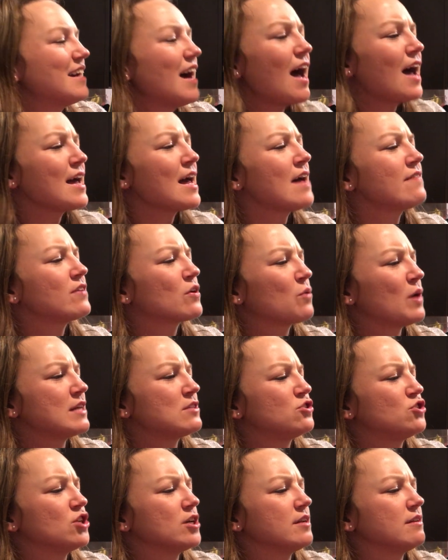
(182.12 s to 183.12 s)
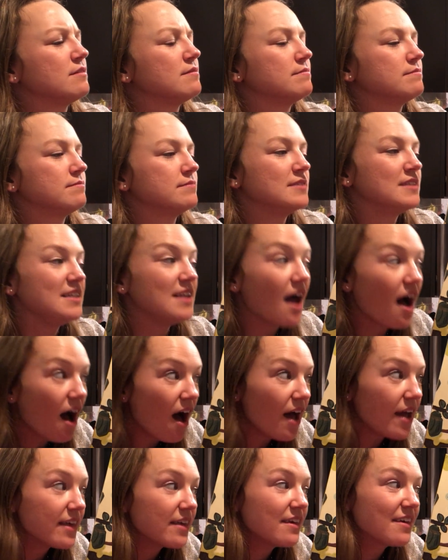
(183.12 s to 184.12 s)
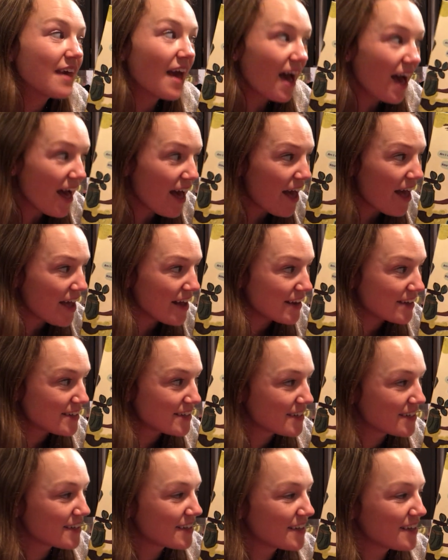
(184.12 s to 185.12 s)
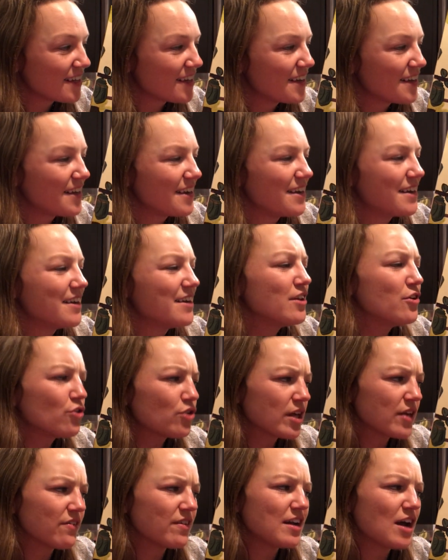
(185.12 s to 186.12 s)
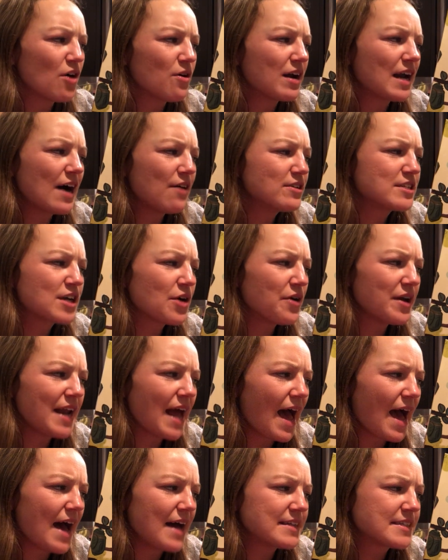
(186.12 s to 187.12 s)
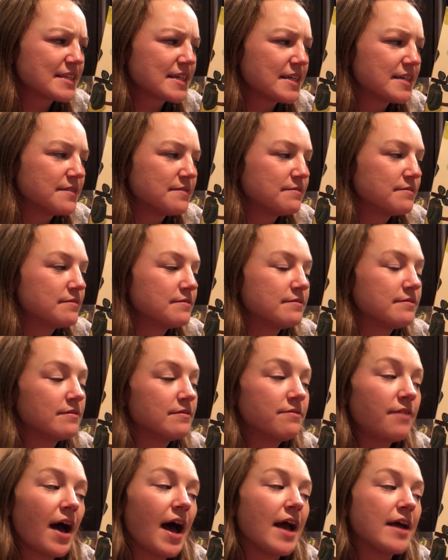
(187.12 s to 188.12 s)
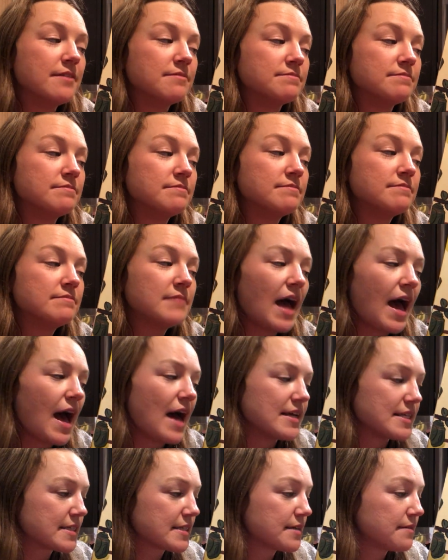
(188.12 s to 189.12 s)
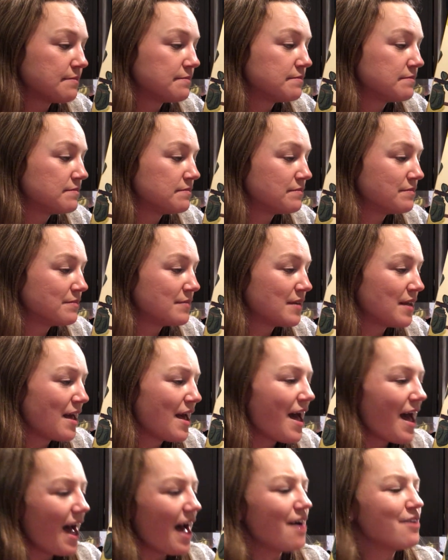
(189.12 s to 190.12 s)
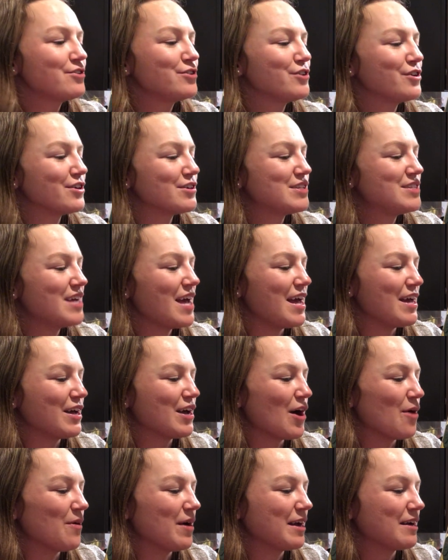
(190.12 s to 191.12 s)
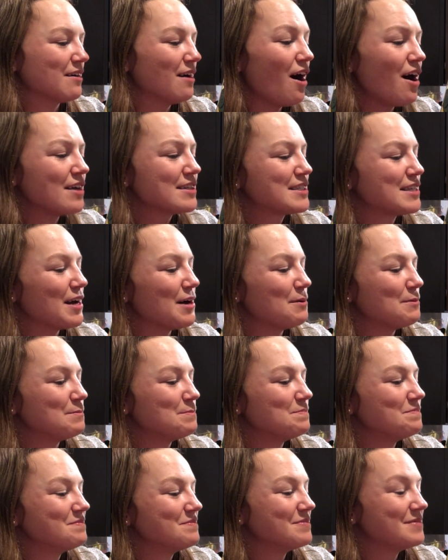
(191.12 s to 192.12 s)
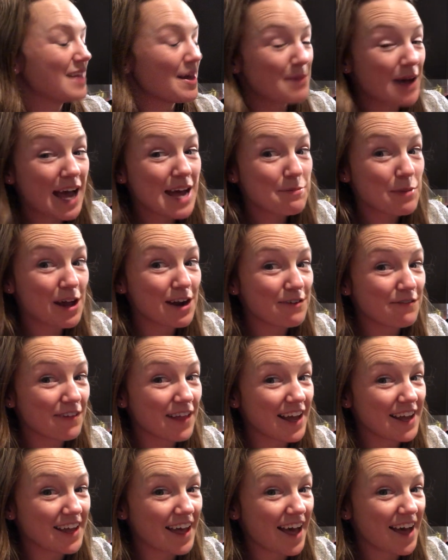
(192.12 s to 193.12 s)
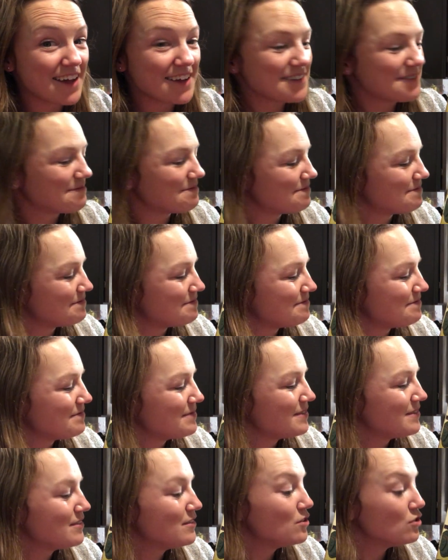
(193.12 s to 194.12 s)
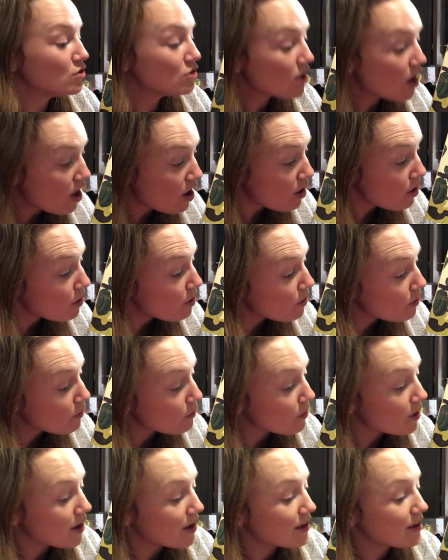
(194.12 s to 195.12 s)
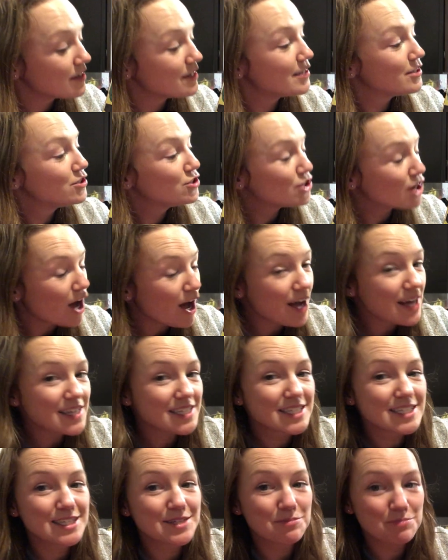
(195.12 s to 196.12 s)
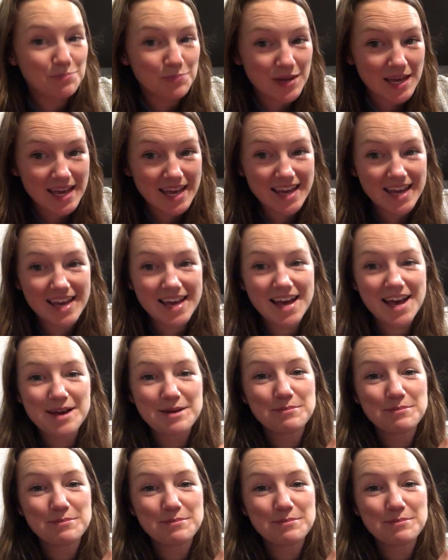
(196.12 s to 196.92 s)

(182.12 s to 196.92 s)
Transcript: I have a question. Not yet. You don't even know what I was going to ask. Fine, ask. How's your day going? Also, am I a butterfly yet? No, just be